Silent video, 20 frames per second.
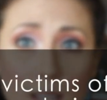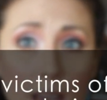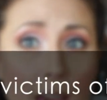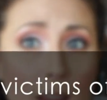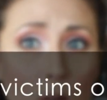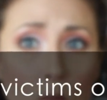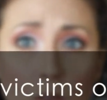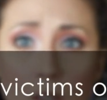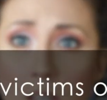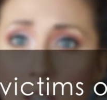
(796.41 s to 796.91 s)
I
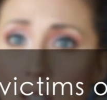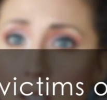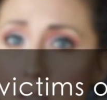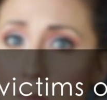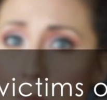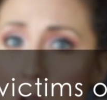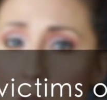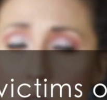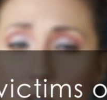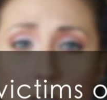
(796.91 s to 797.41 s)
don't think that
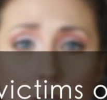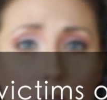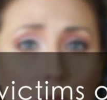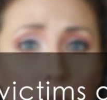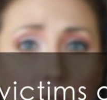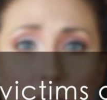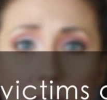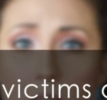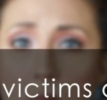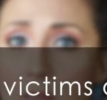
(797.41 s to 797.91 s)
spouses are
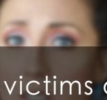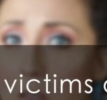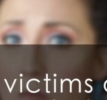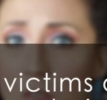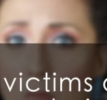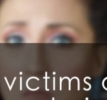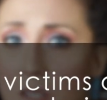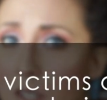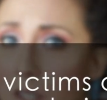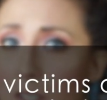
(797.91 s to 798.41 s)
victims of the
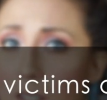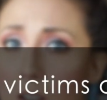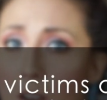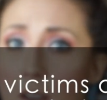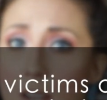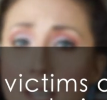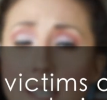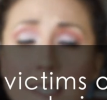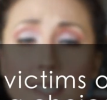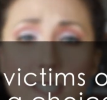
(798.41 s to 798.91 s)
military.
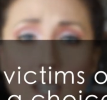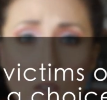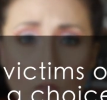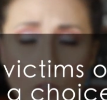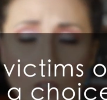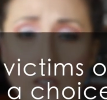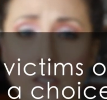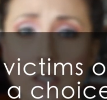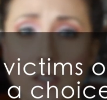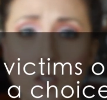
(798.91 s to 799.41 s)
It's
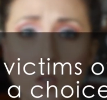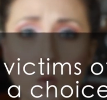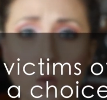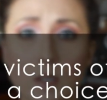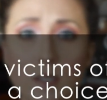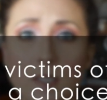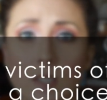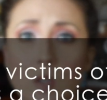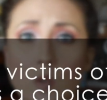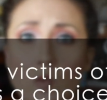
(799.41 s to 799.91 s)
definitely a
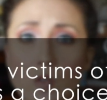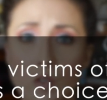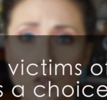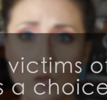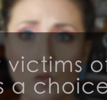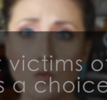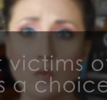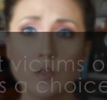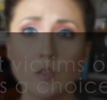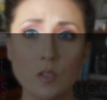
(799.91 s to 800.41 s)
choice. You
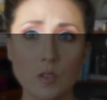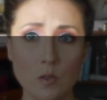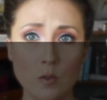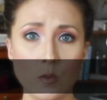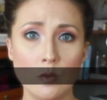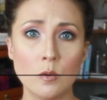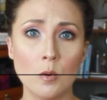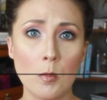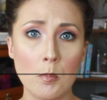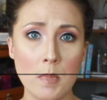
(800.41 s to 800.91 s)
choose
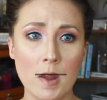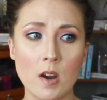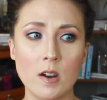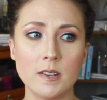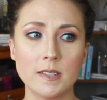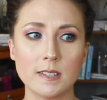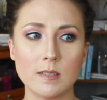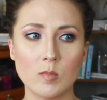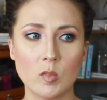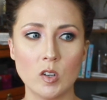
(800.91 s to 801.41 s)
to marry
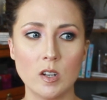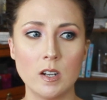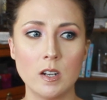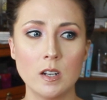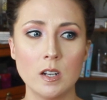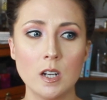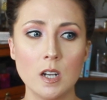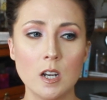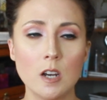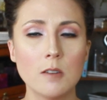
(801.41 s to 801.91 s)
someone
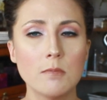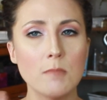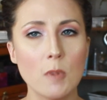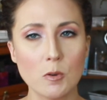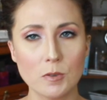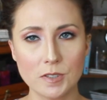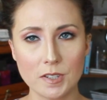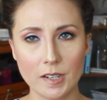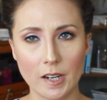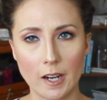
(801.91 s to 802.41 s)

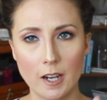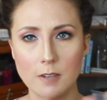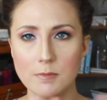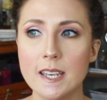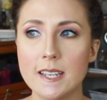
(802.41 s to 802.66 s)
most of the time.